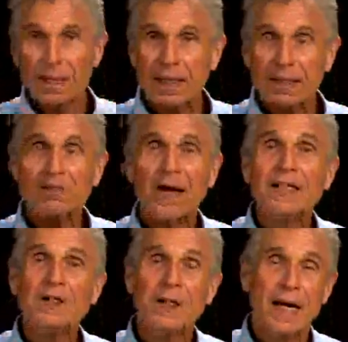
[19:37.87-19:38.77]
that
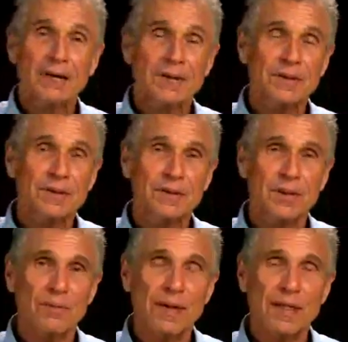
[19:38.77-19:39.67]
divine child is
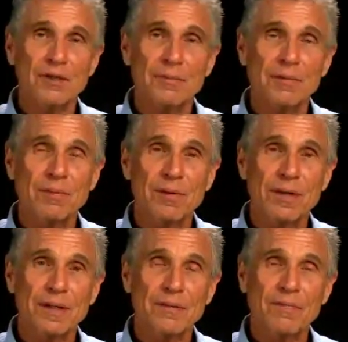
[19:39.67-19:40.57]
so ready to be
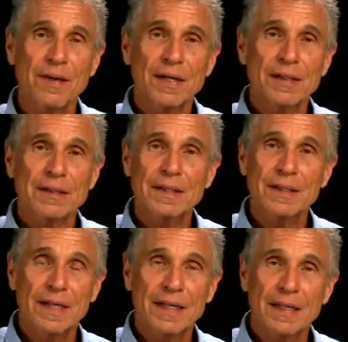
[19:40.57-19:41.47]
born
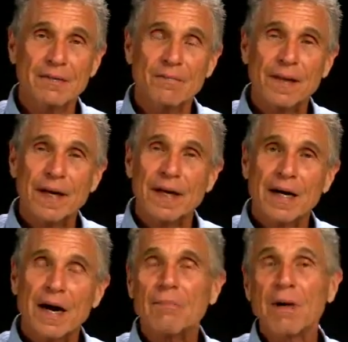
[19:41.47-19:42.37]
today
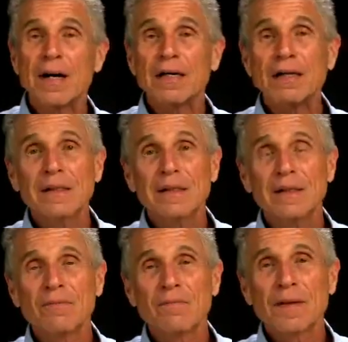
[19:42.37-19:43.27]
among
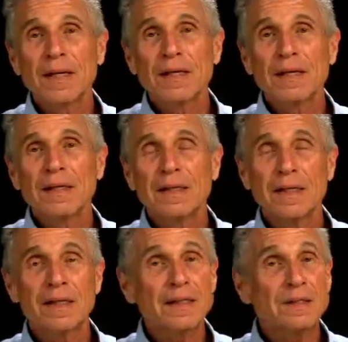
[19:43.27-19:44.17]

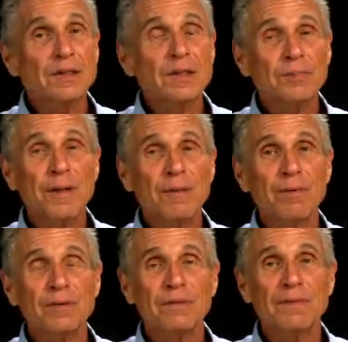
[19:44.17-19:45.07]
the indigenous
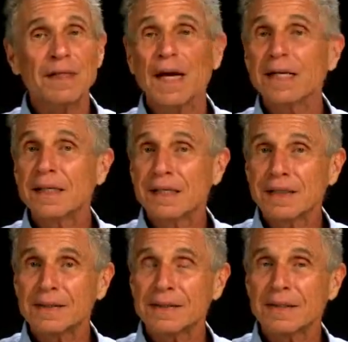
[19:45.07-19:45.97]
peoples of the
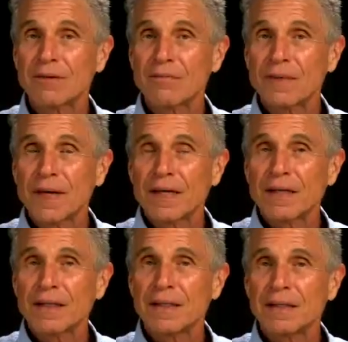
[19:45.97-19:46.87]
Andes.
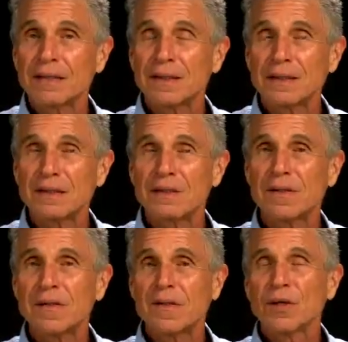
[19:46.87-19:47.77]
This is
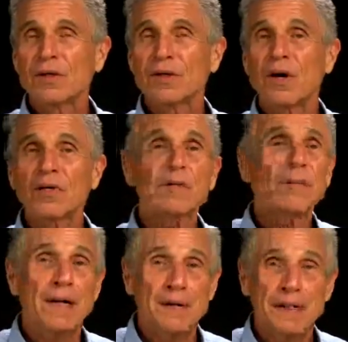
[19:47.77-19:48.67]
talked
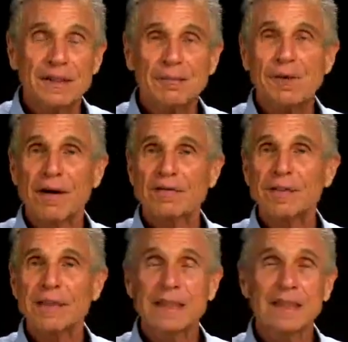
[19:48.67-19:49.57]
about as the
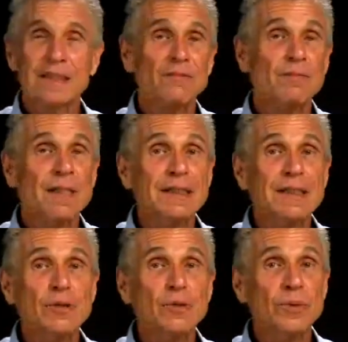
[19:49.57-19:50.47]
prophecies of
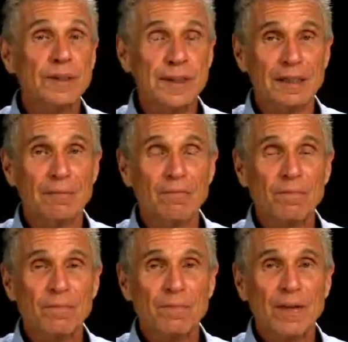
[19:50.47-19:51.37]
Pachakuti,
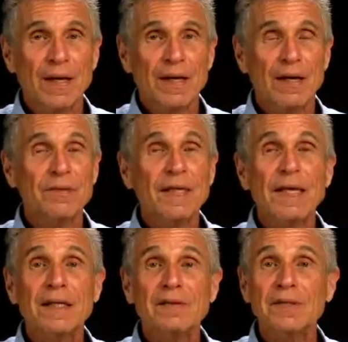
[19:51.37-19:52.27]
of the
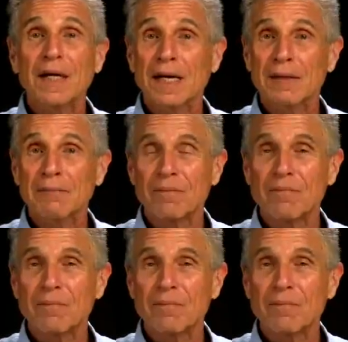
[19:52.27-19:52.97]
end of time.